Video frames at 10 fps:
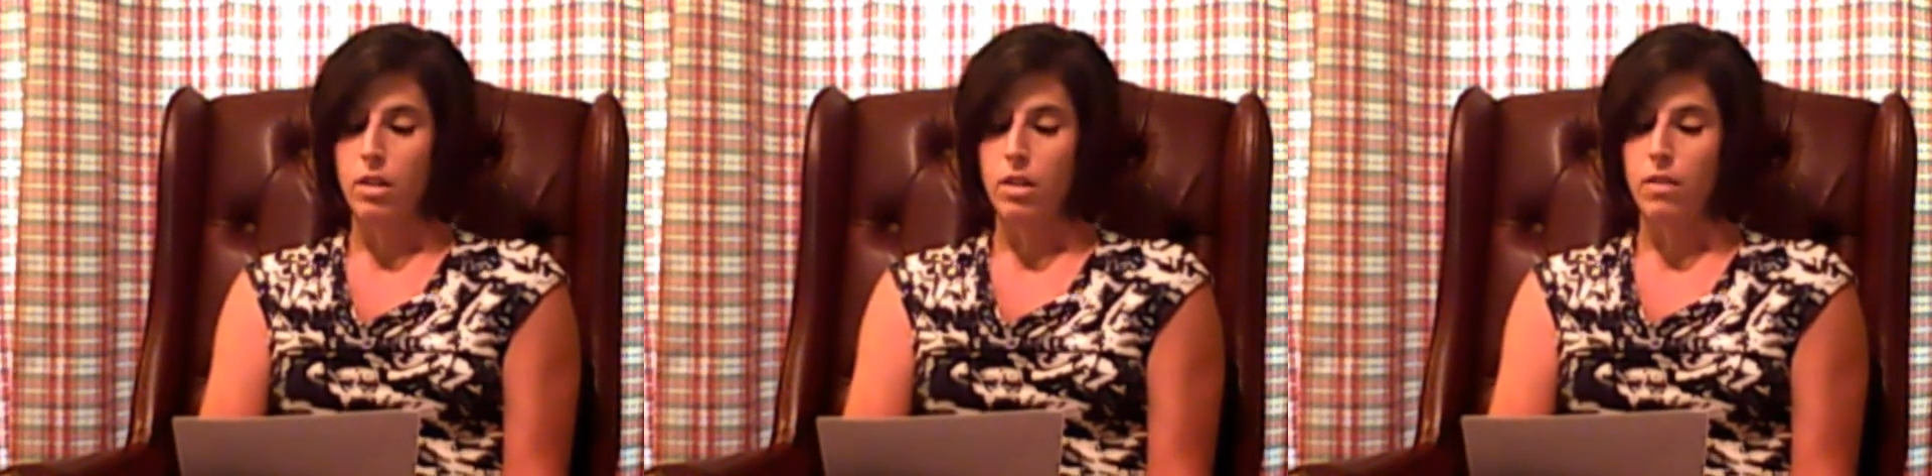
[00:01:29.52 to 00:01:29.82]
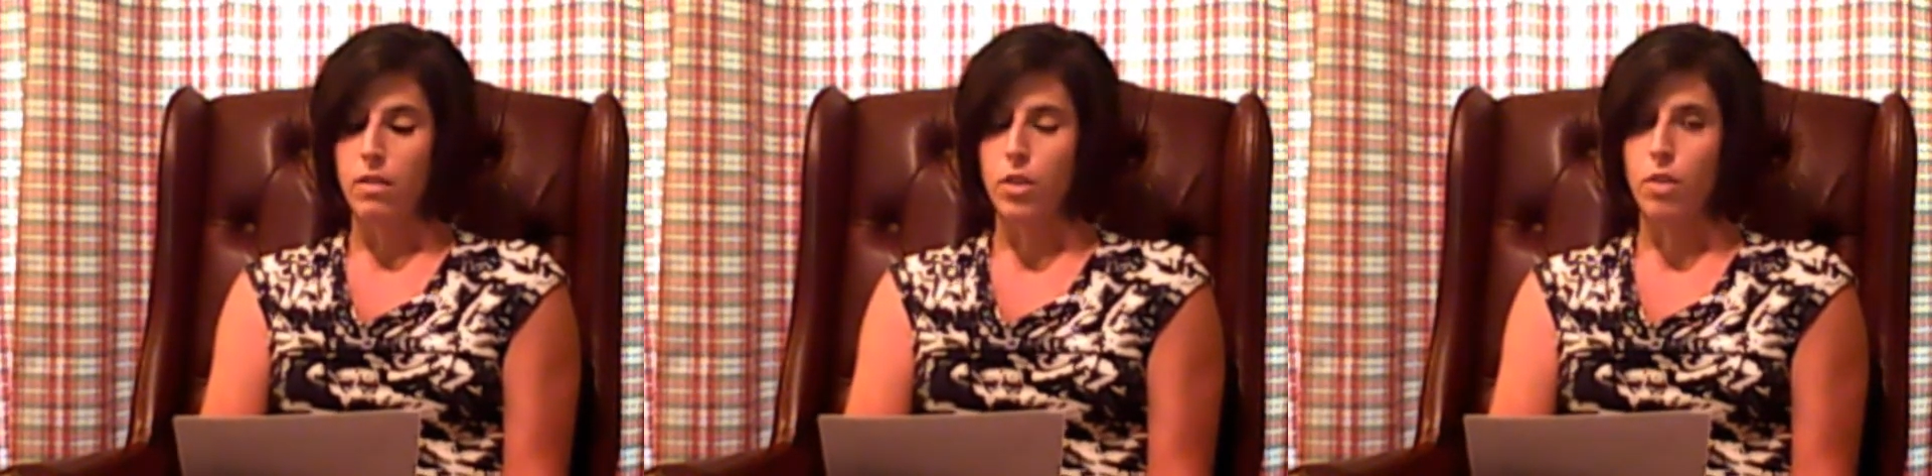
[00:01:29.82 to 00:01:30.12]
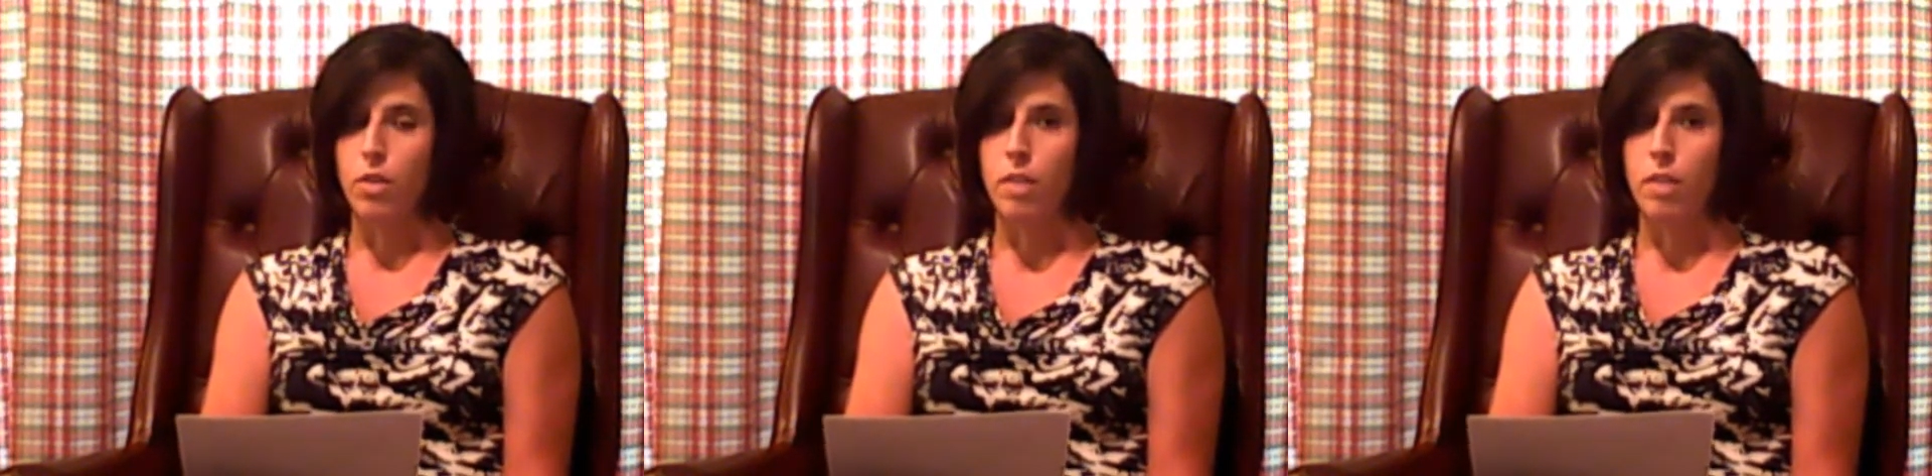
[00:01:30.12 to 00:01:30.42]
So first
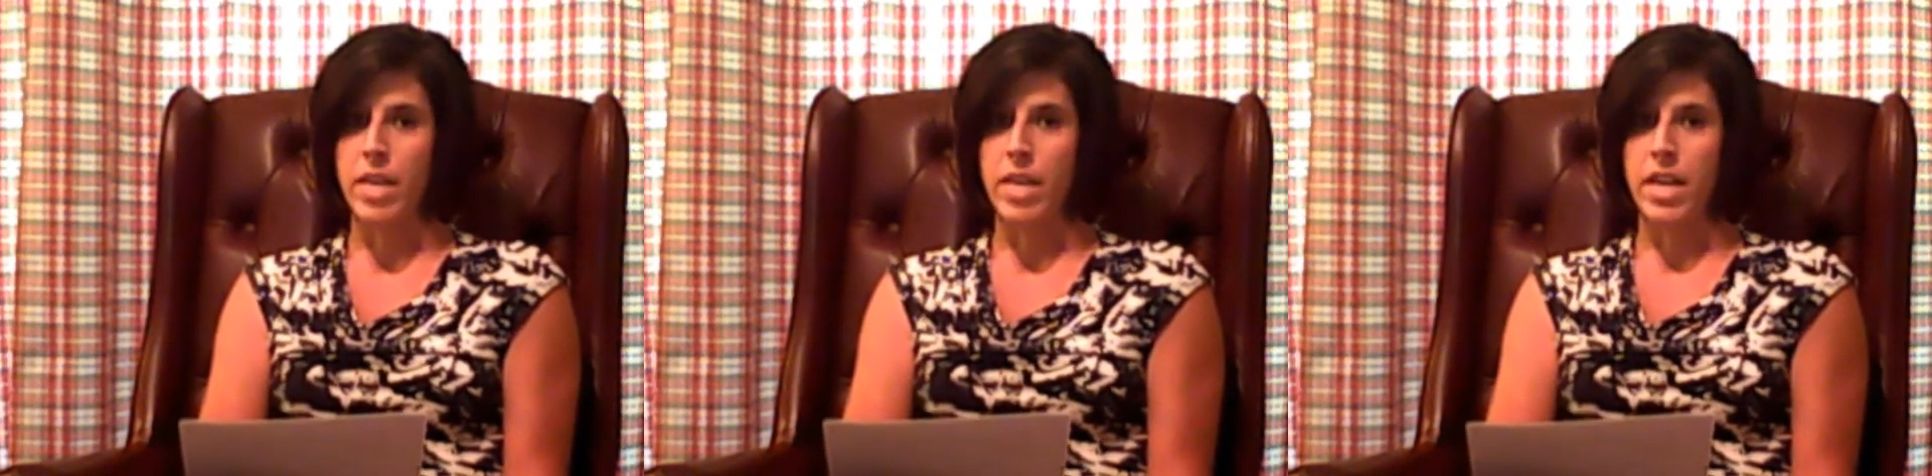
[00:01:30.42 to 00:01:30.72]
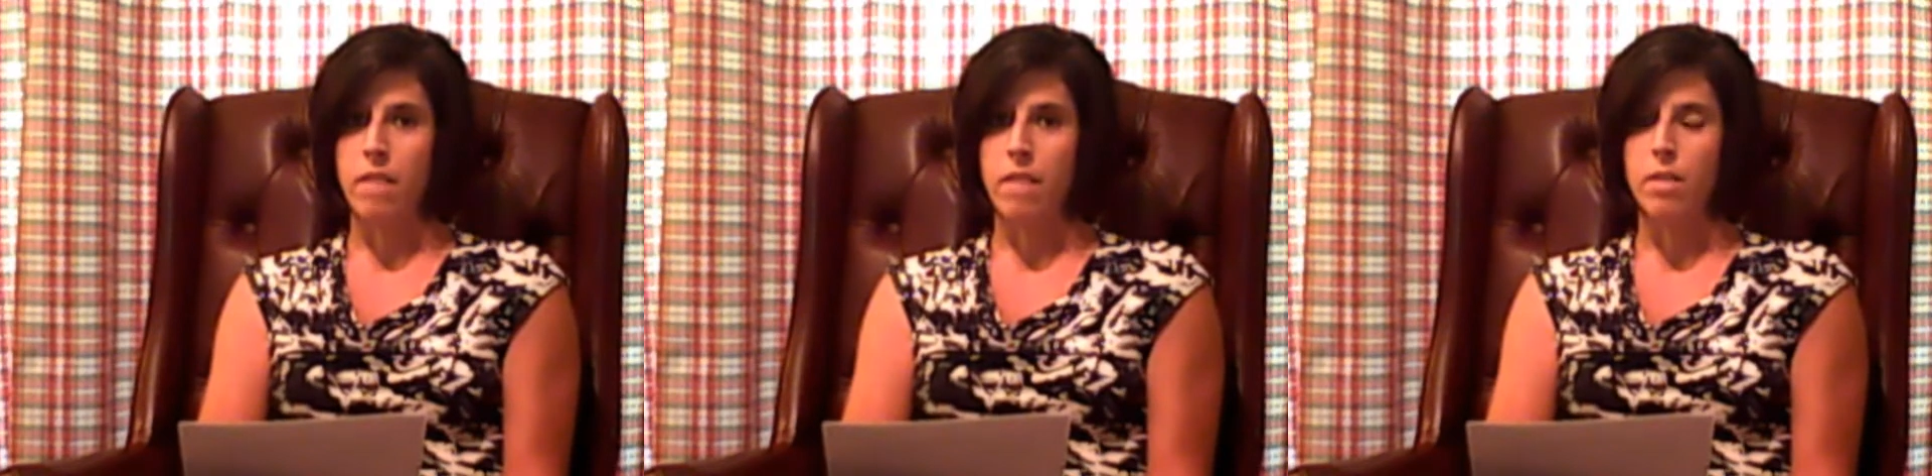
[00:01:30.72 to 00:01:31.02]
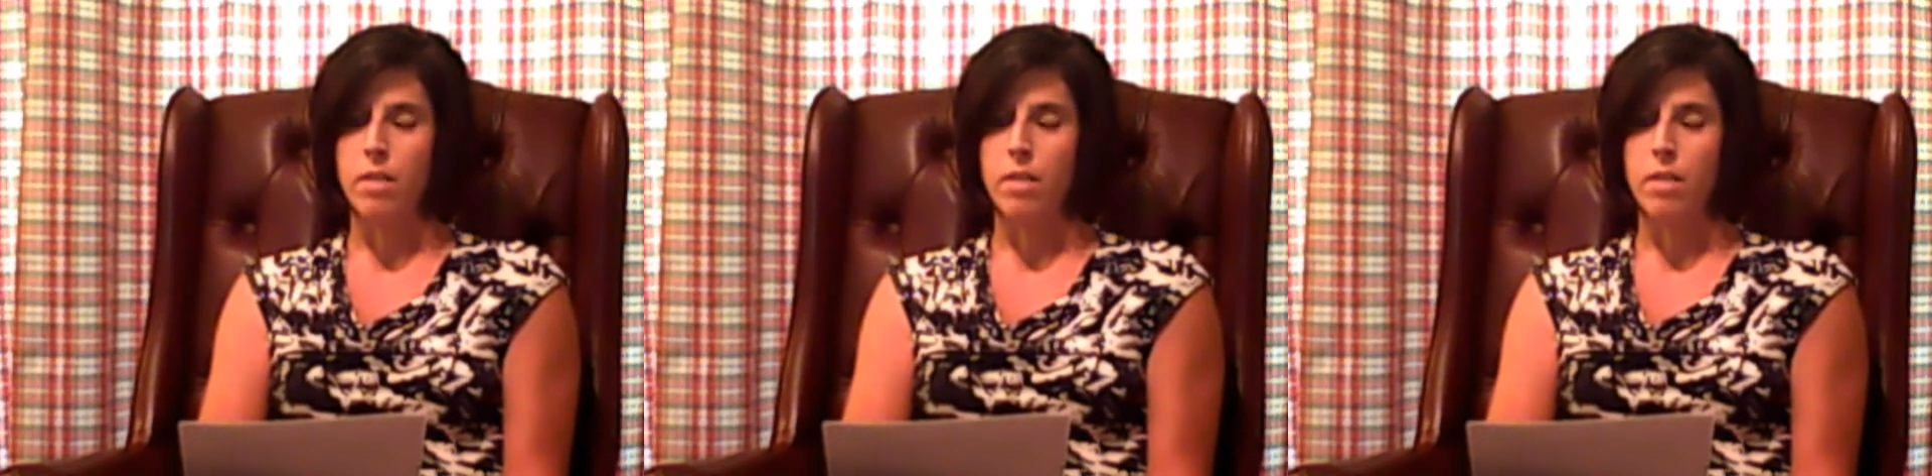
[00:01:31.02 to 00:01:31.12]
we're going to begin with